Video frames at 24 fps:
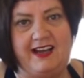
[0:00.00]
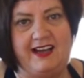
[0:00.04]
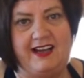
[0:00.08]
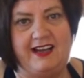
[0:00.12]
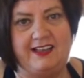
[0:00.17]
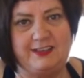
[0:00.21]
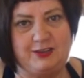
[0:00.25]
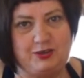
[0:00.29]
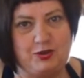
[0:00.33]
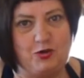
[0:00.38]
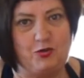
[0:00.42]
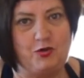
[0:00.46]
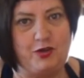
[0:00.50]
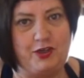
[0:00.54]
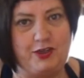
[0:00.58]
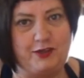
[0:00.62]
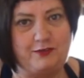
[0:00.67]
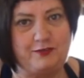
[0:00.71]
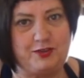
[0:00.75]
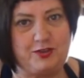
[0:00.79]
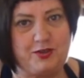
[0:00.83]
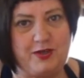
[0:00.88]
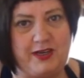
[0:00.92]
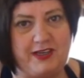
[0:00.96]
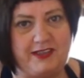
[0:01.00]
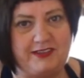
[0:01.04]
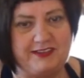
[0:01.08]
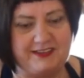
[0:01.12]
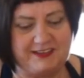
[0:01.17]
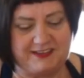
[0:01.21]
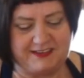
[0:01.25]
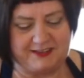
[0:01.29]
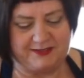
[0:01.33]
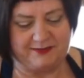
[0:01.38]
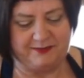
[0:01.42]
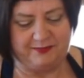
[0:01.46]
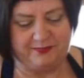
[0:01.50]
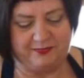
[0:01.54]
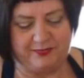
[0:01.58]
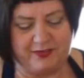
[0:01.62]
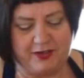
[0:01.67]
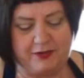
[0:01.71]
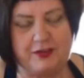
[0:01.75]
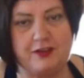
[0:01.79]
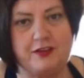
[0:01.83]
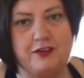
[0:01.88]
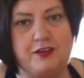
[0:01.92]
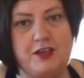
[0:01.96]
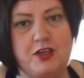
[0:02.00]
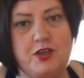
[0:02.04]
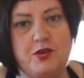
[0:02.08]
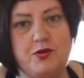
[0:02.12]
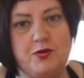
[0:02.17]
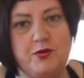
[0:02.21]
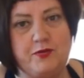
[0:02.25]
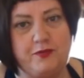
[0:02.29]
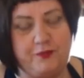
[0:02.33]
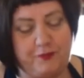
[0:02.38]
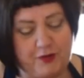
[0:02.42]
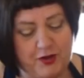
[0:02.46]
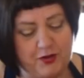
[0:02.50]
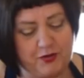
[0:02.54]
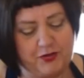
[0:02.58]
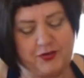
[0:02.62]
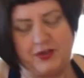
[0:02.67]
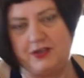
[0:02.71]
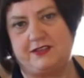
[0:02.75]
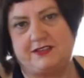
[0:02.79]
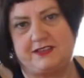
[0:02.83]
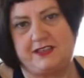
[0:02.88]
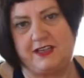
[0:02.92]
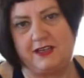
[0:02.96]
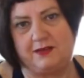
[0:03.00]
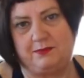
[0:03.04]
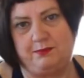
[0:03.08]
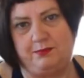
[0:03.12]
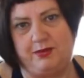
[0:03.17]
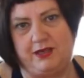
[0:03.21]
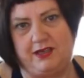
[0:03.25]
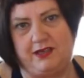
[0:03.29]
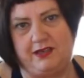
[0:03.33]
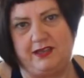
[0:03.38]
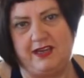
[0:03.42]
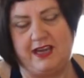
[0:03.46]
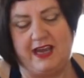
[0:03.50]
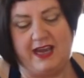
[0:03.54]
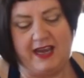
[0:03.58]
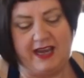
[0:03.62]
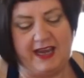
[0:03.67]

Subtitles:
And talking of trends, few things can be